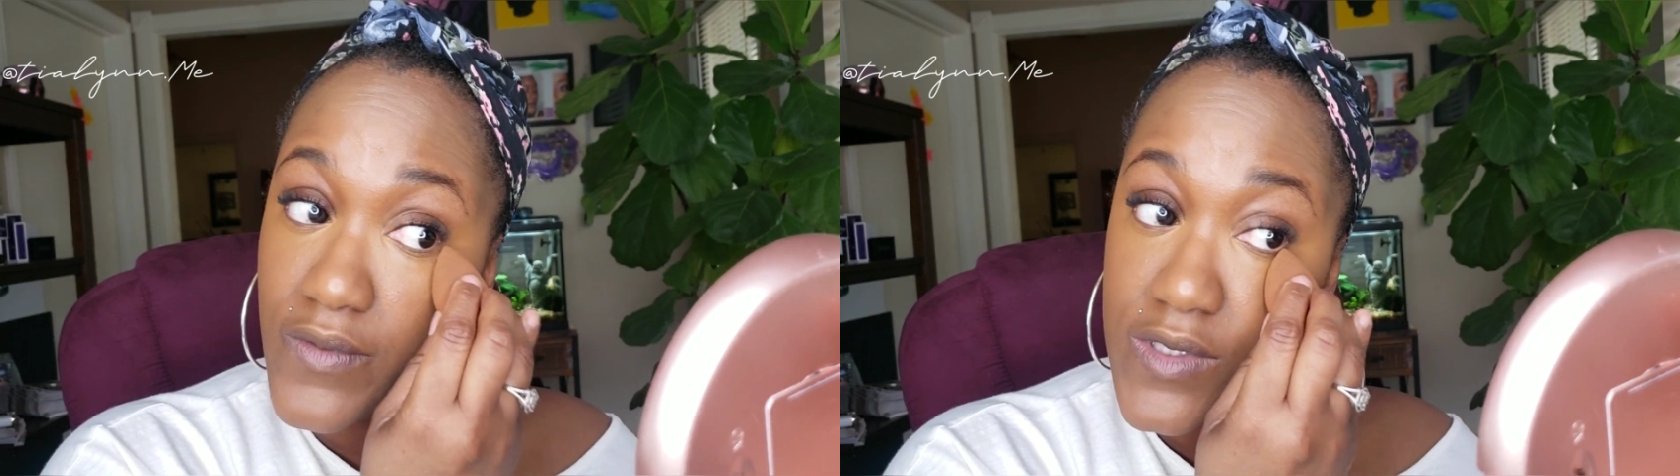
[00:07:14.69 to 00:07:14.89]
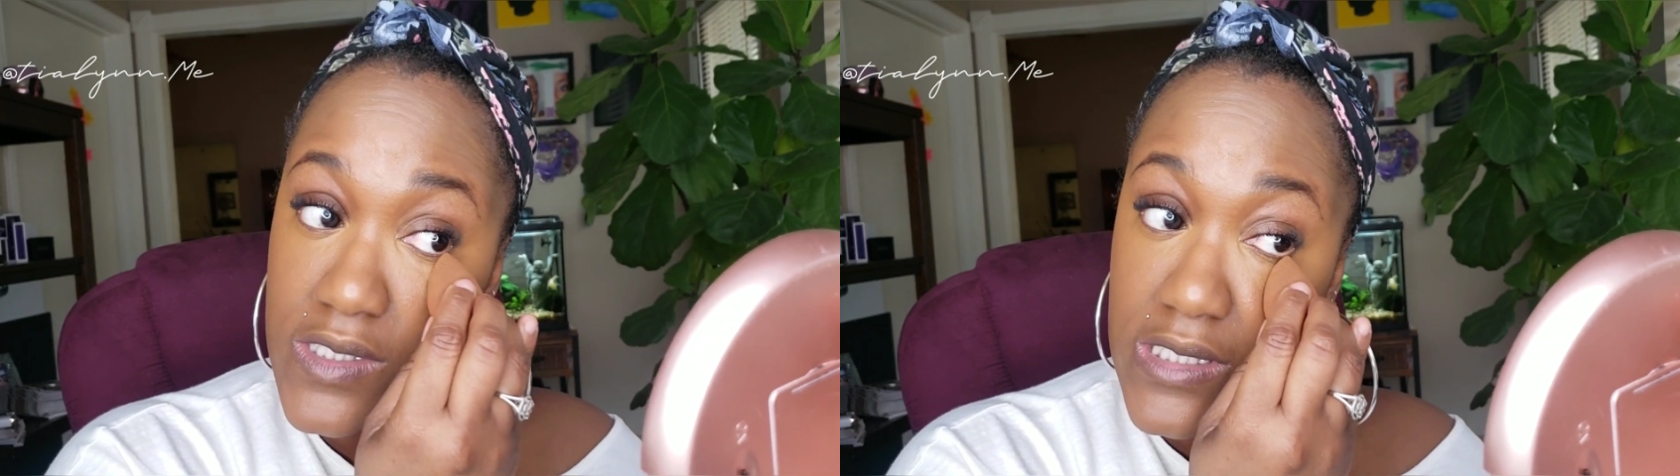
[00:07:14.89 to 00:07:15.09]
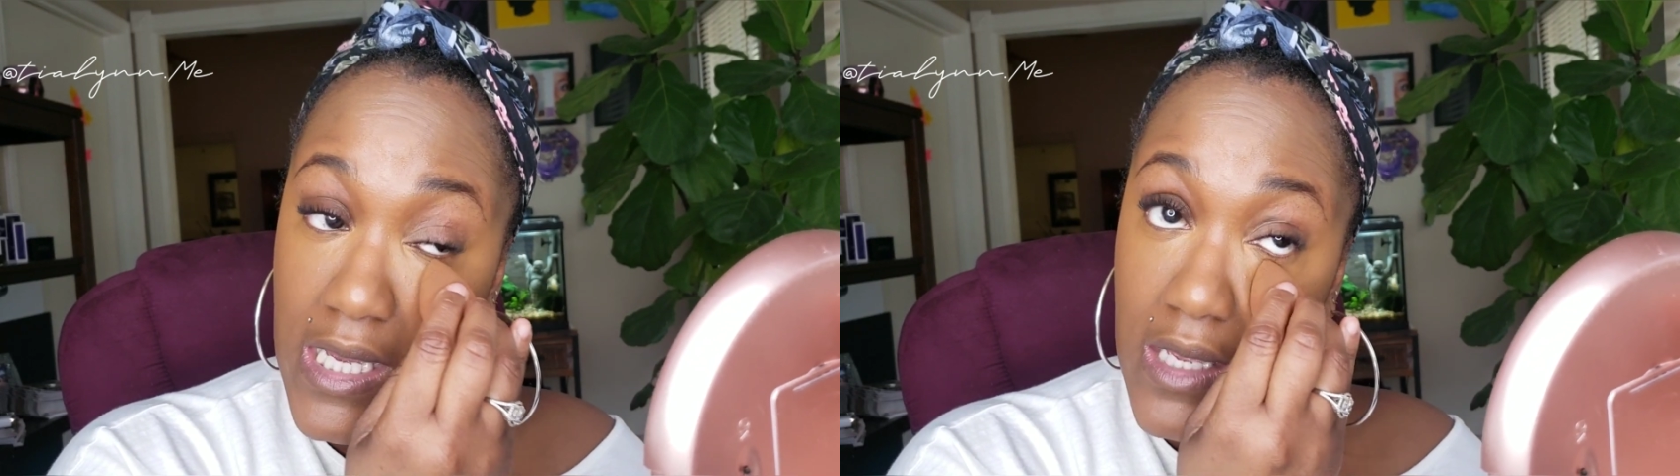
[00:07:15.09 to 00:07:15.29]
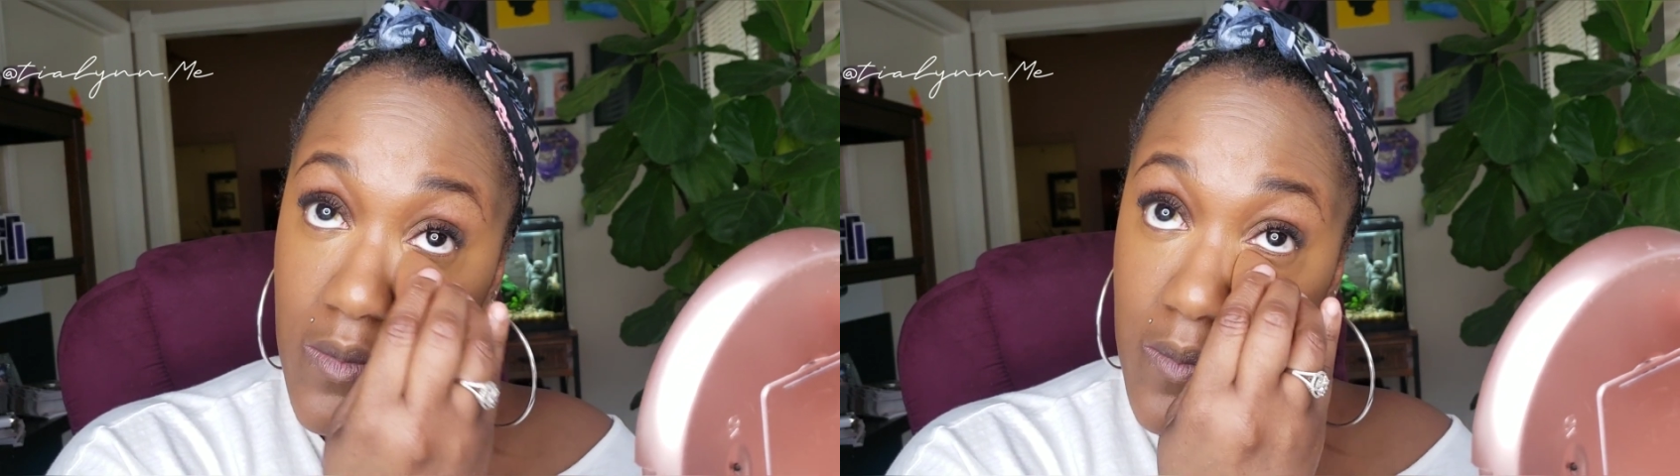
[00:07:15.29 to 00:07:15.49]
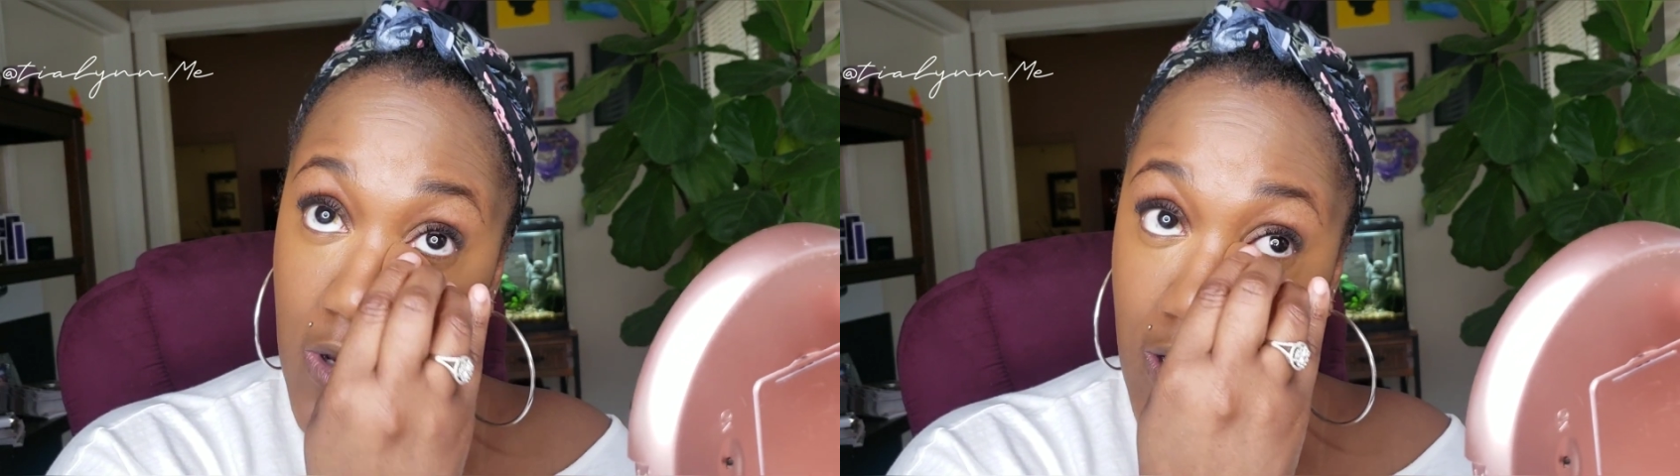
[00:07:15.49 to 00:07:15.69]
for the
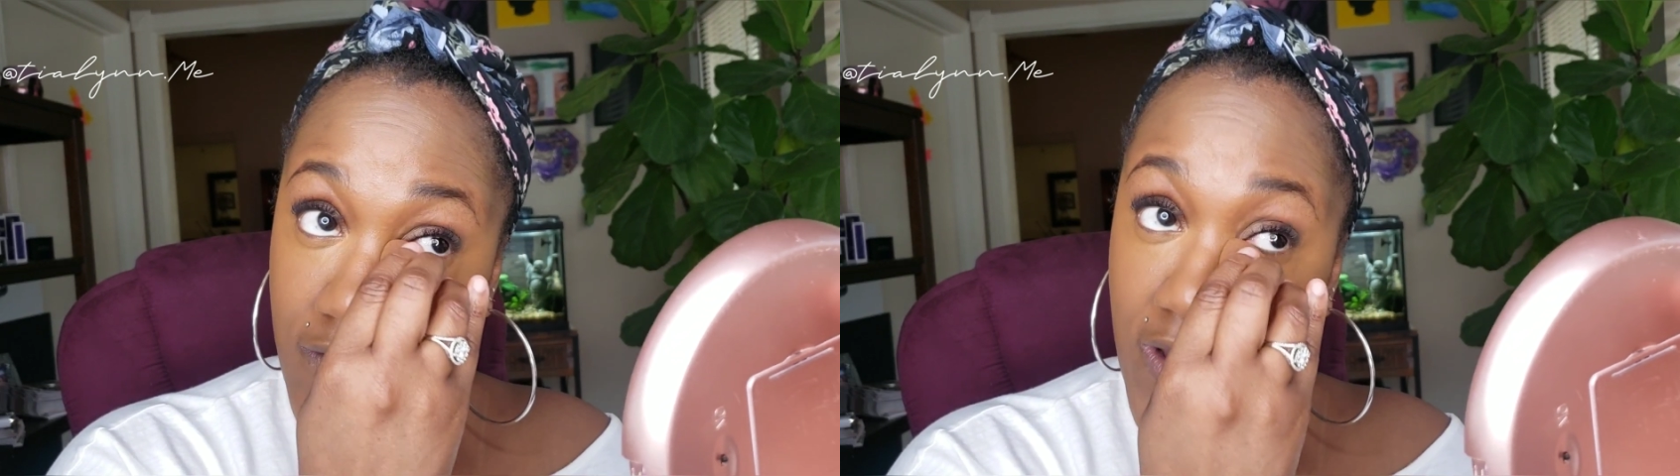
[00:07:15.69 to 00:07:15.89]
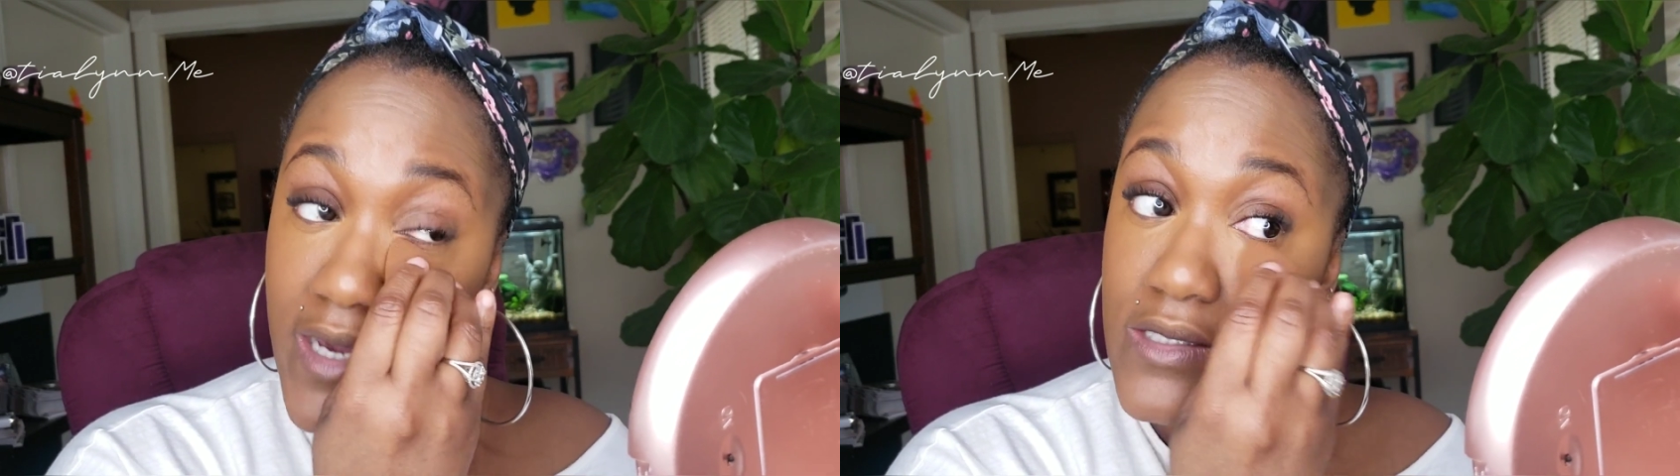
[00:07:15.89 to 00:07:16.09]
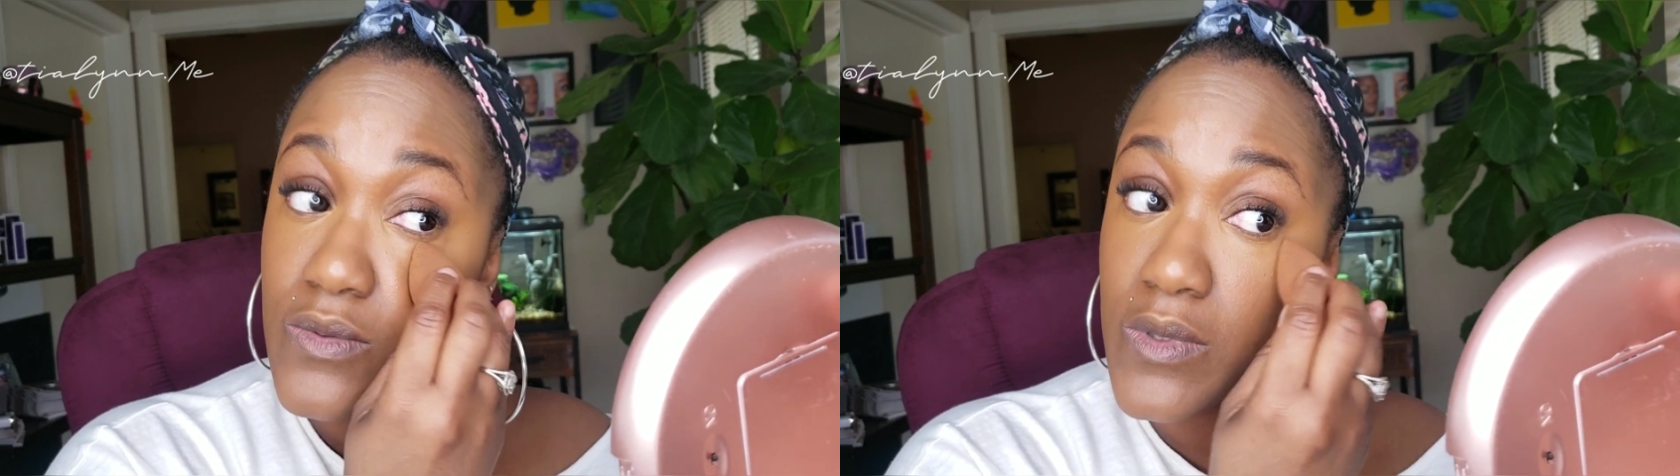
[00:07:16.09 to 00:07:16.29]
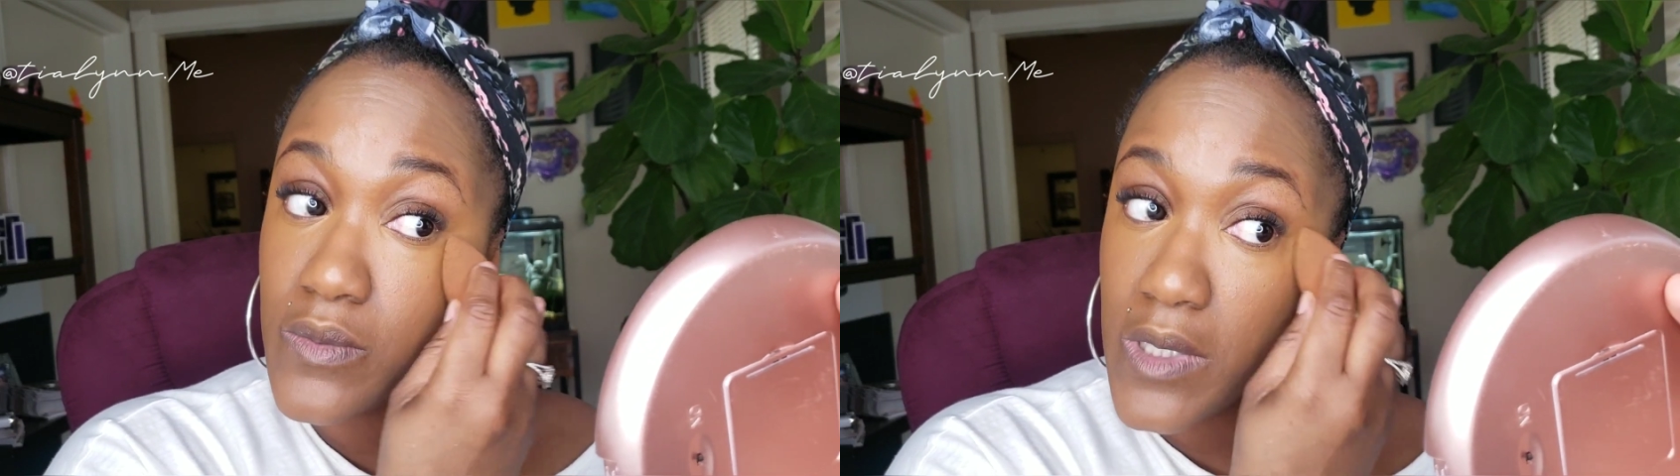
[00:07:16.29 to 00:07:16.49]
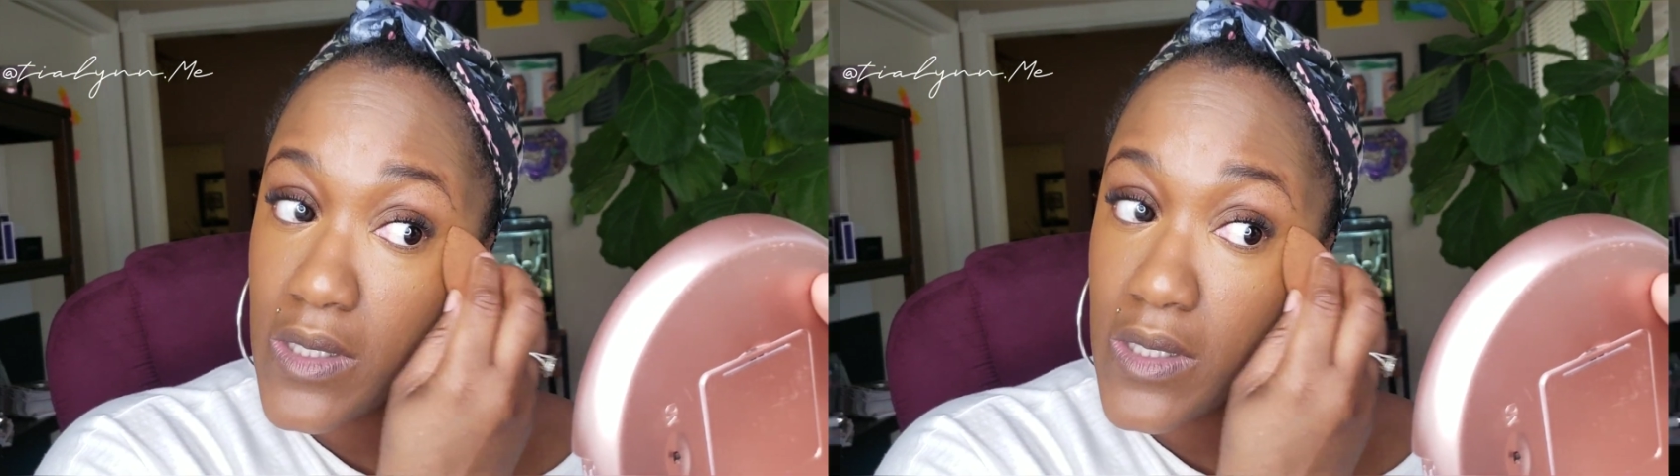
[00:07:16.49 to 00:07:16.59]
same effect with